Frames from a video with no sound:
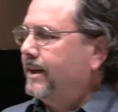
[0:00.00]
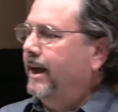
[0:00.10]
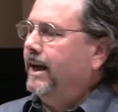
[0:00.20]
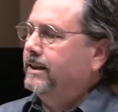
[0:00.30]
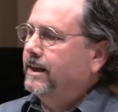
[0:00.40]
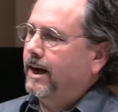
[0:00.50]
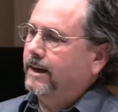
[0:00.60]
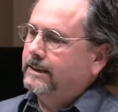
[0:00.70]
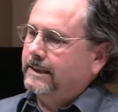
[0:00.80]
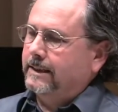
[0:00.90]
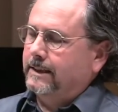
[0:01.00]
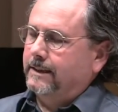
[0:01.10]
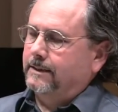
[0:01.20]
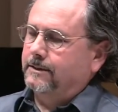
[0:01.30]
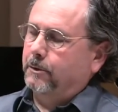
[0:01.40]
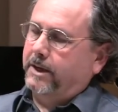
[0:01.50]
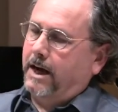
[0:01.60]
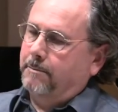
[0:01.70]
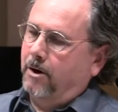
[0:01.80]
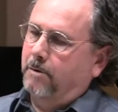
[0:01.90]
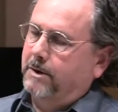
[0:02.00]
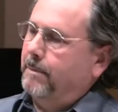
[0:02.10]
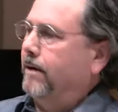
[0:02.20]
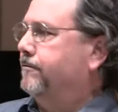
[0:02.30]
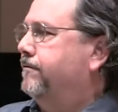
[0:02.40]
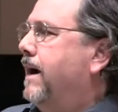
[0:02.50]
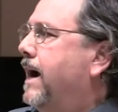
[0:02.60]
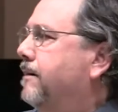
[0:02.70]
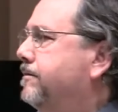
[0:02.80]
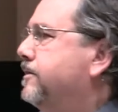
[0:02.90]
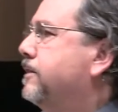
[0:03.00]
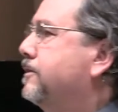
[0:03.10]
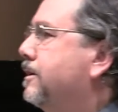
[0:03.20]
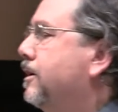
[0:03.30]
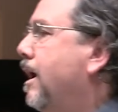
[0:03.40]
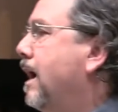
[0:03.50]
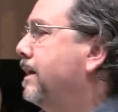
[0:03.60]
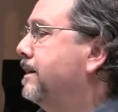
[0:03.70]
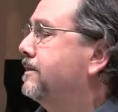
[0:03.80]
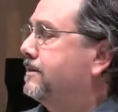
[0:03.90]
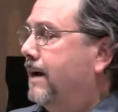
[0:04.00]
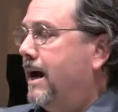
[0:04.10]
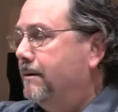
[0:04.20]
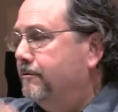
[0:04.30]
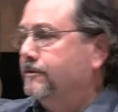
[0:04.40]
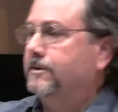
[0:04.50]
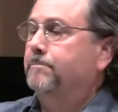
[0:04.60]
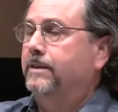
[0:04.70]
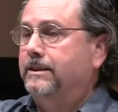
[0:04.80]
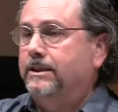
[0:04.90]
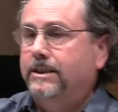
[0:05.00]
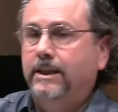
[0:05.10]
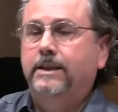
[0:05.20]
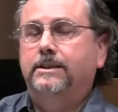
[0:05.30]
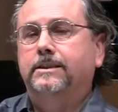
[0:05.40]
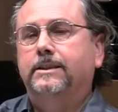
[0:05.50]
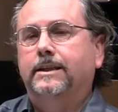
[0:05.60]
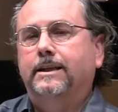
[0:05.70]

And uh, so we come home about five, six o'clock, and it's time for something to eat.